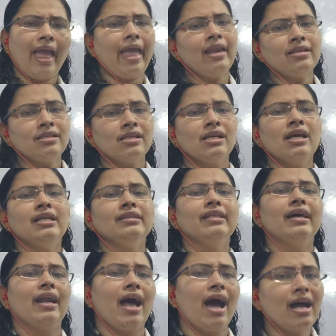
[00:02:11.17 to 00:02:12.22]
And
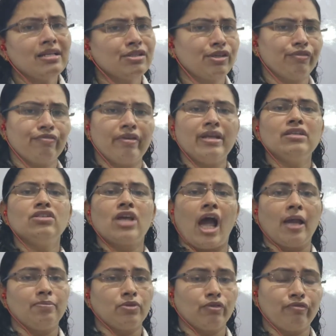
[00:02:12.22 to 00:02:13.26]
there are different
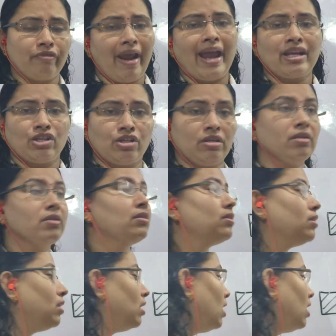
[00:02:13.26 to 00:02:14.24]
types of fraction.